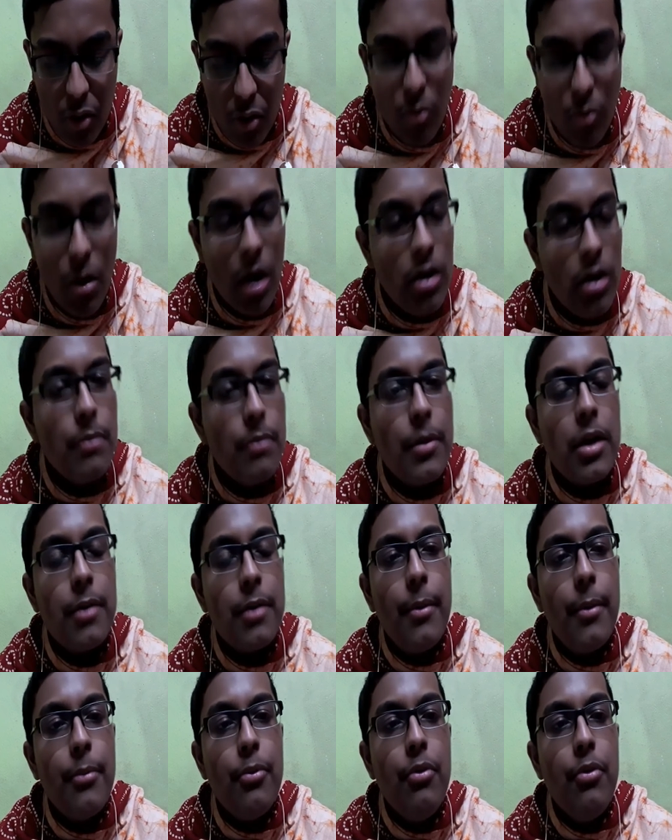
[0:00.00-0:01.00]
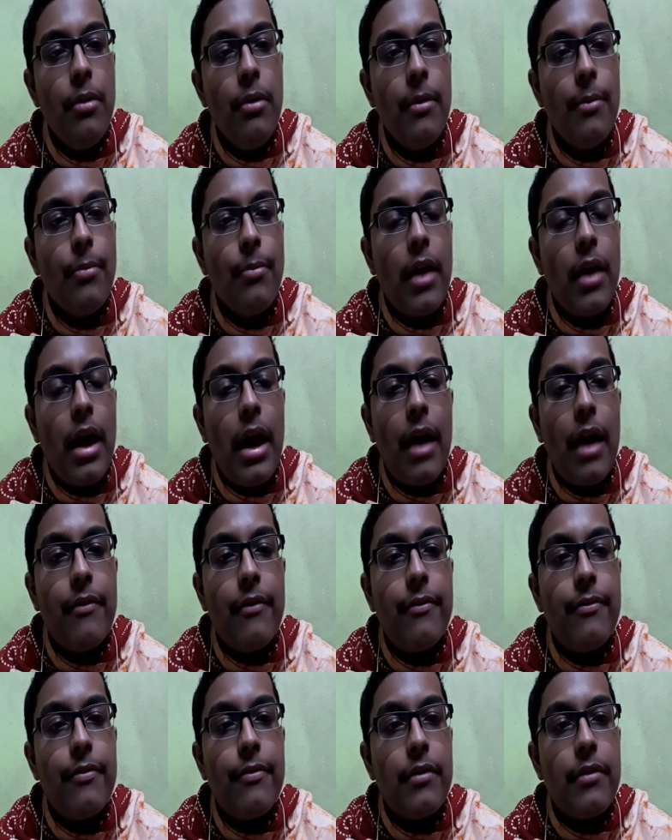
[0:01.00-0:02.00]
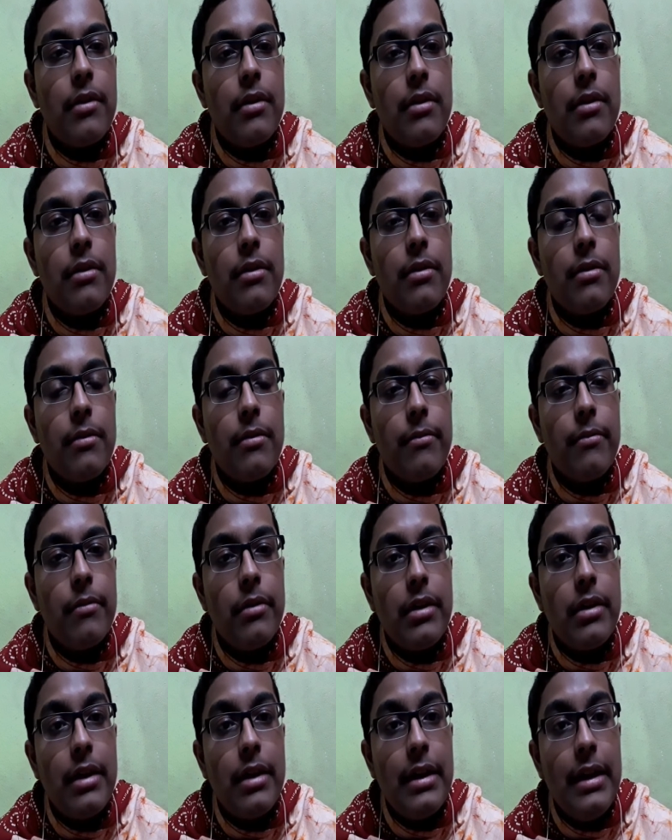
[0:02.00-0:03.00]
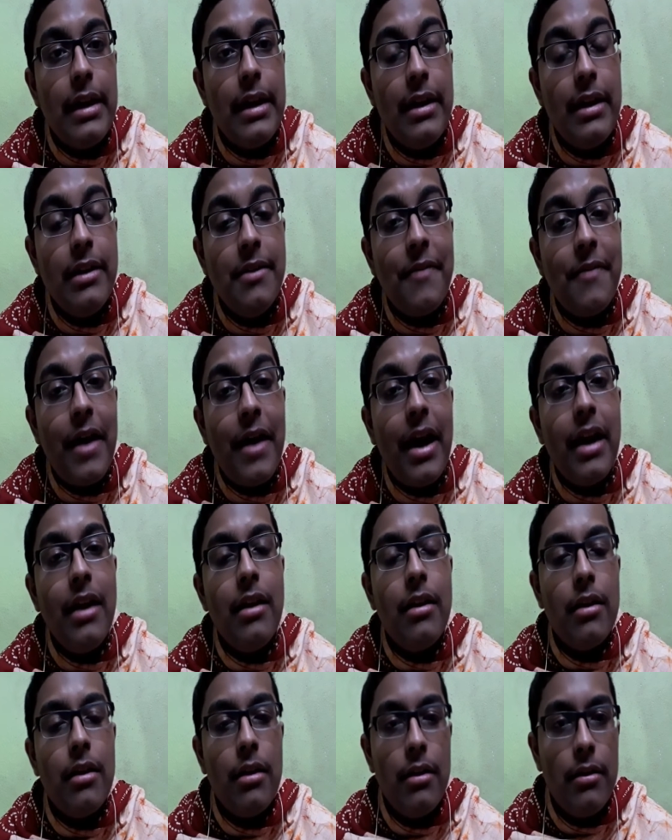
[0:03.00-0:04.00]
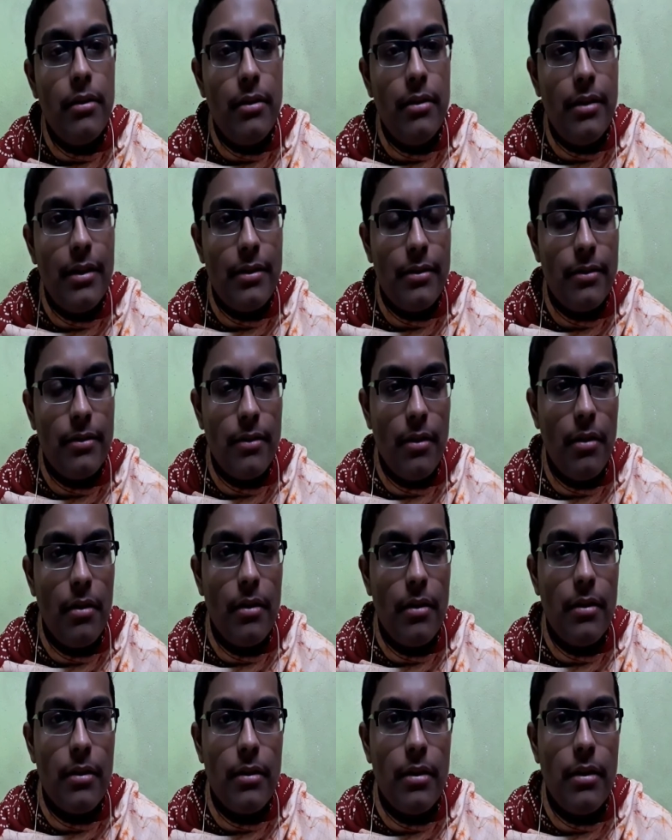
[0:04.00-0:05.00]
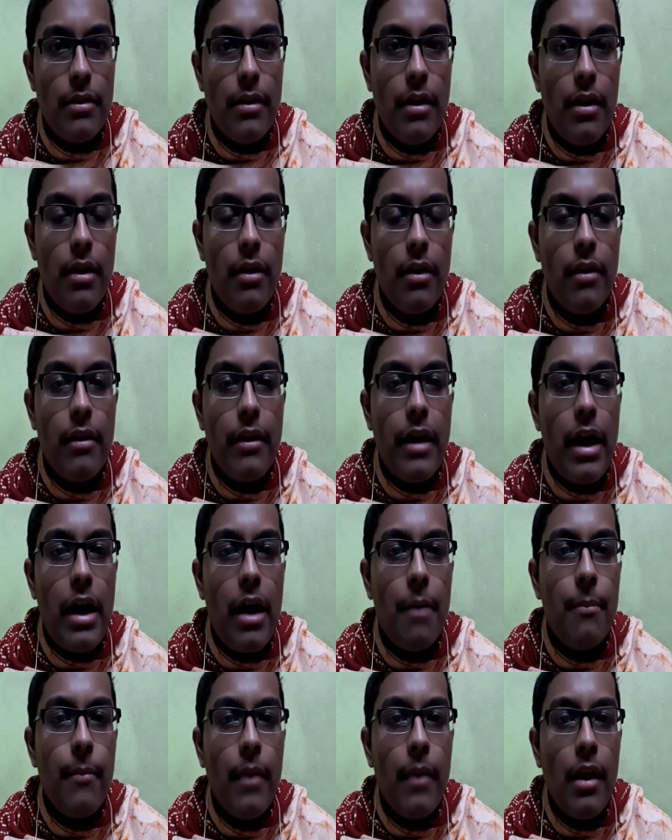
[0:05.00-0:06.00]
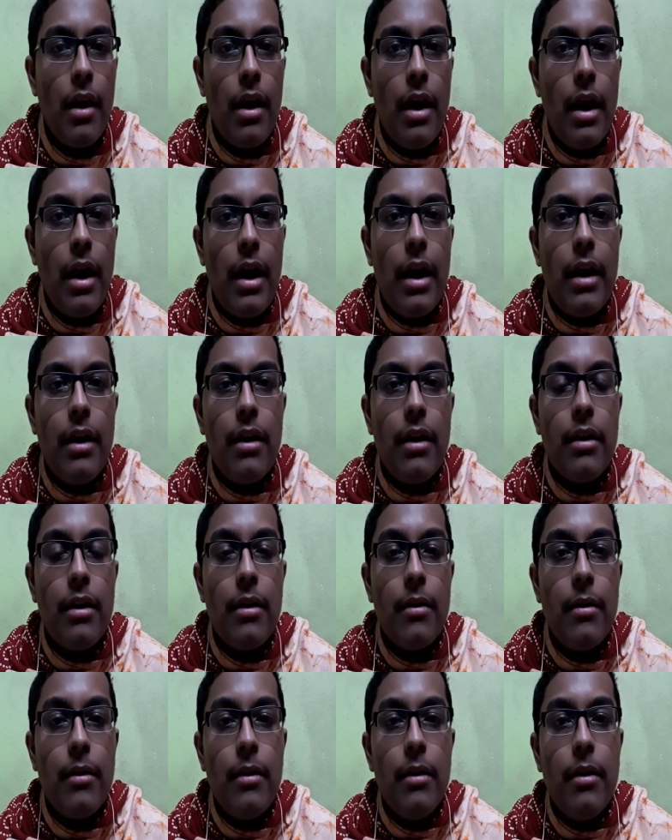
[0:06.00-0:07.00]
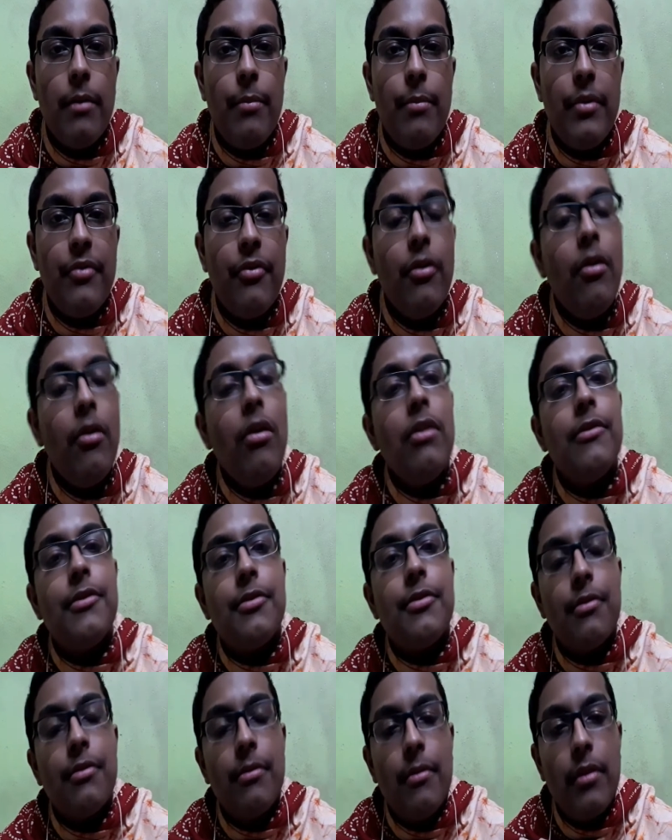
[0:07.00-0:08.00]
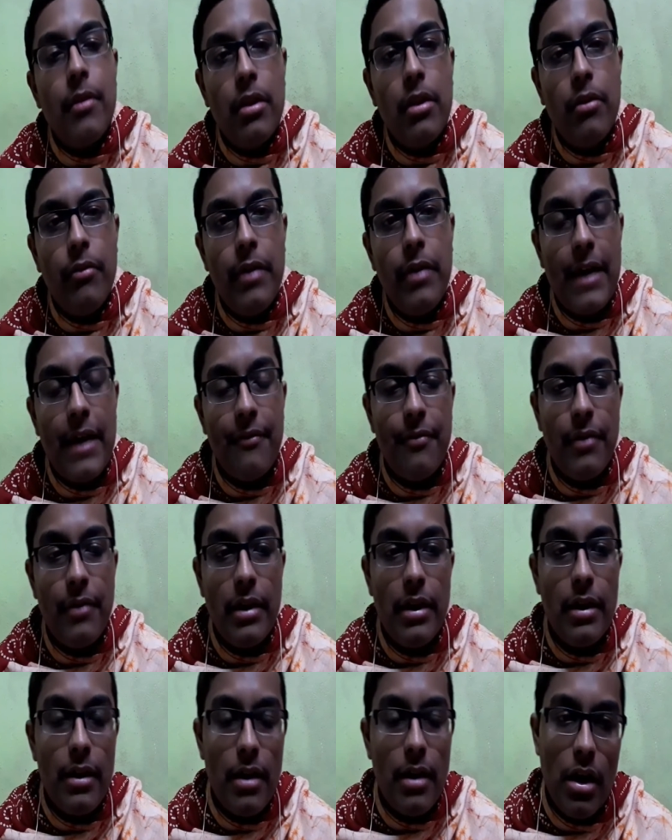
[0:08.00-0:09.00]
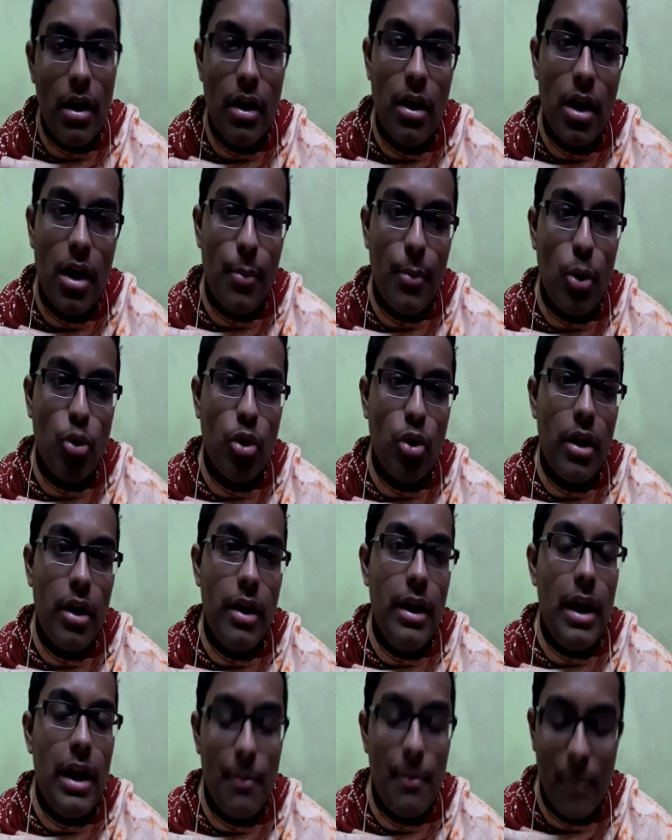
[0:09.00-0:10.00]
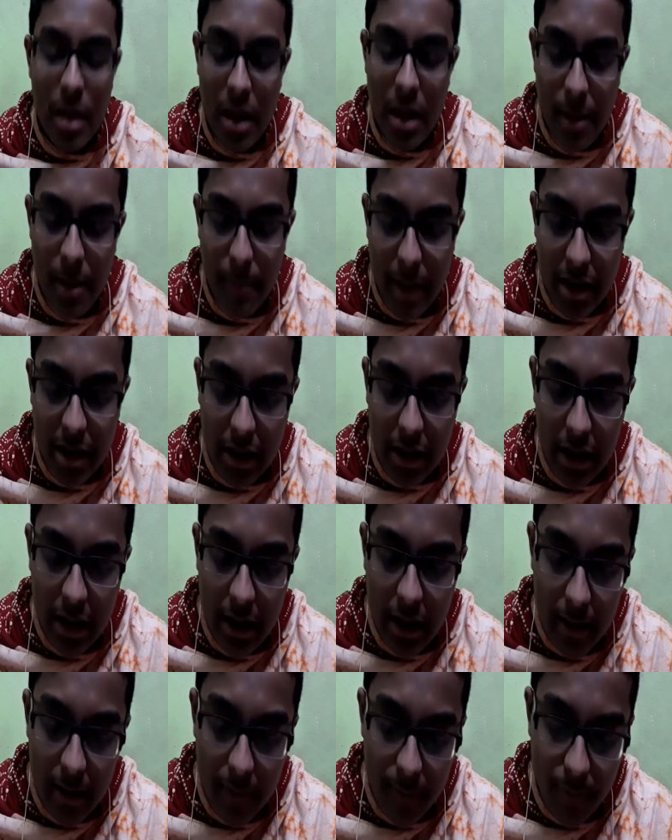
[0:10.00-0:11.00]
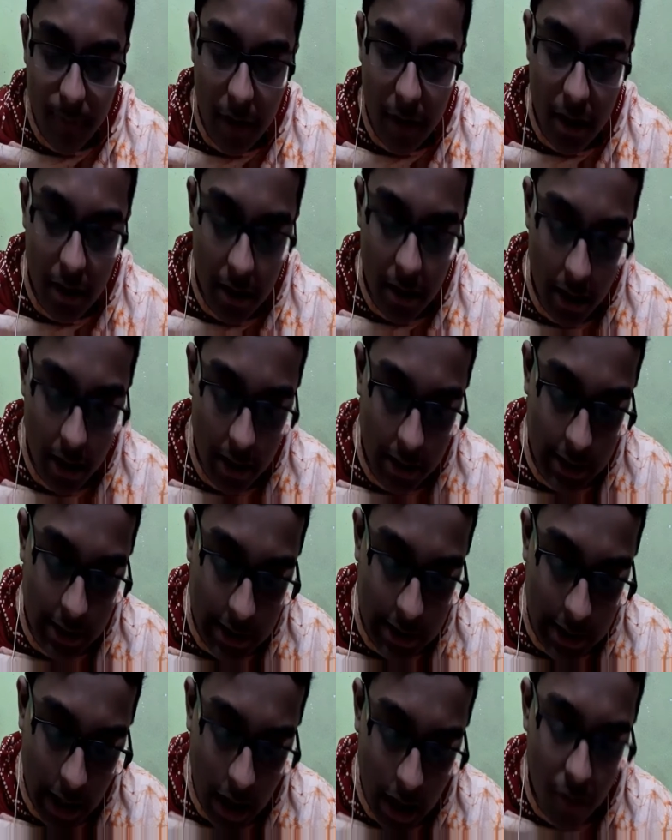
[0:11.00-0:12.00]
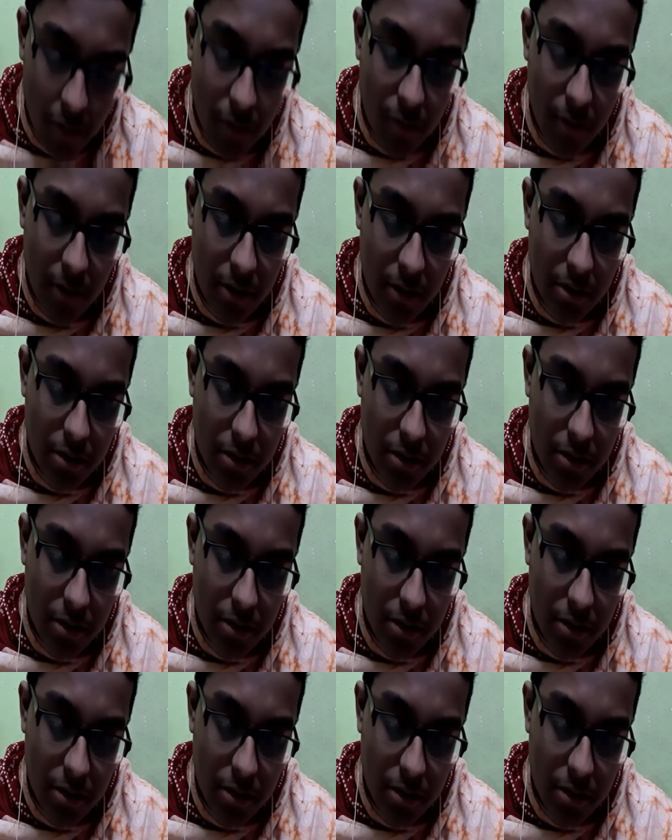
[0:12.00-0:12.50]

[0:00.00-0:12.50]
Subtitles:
Gauranga Mahaprabhu have clearly defined this Harinam, and before also we have heard about Harinam, but now